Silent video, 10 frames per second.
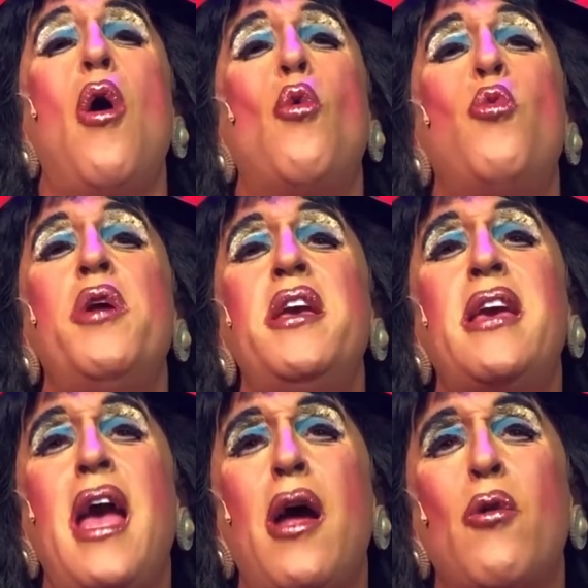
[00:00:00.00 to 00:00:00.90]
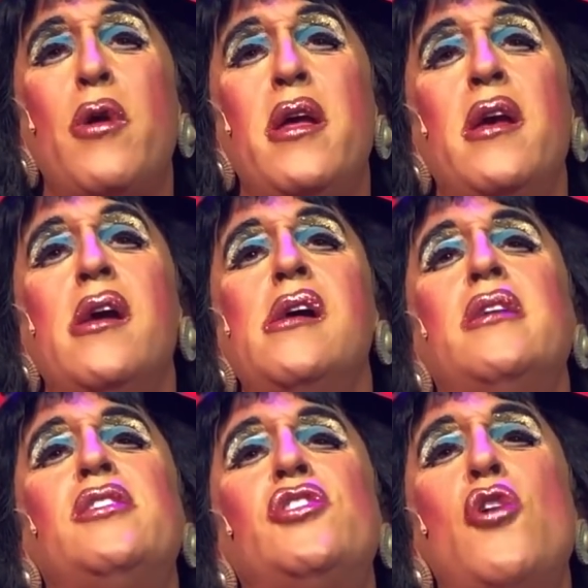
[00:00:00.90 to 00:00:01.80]
We carry
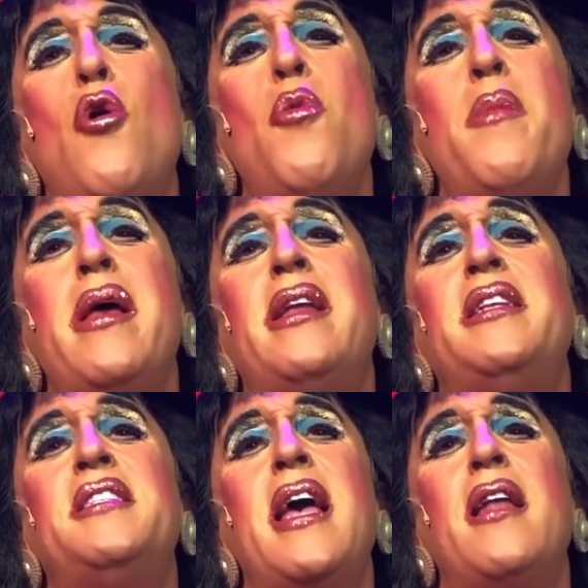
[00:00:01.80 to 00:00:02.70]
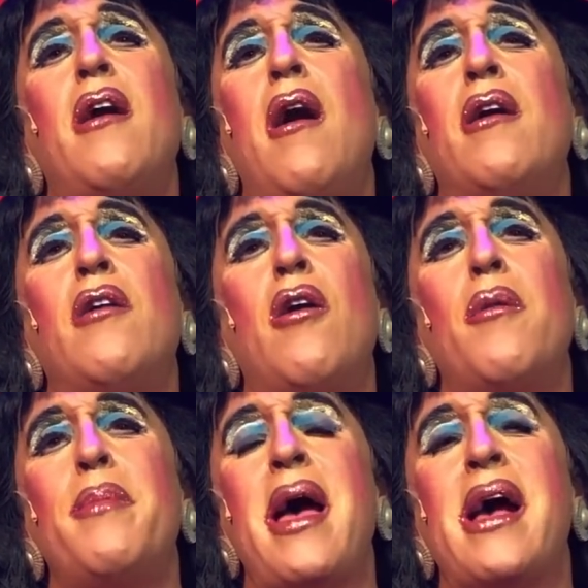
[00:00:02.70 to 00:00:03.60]
so many dead on our
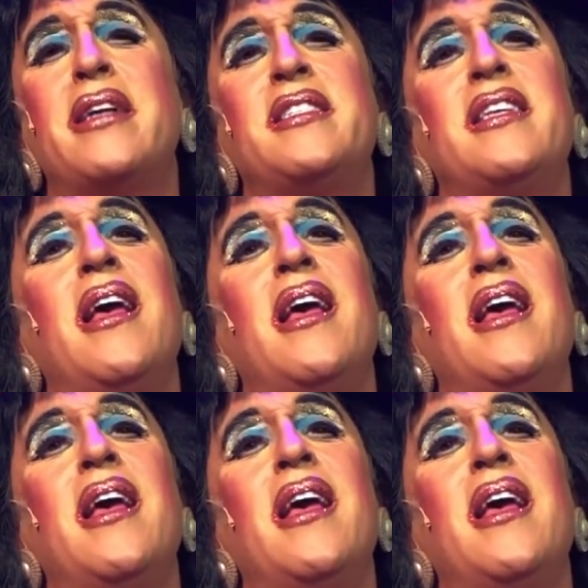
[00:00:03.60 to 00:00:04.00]
backs.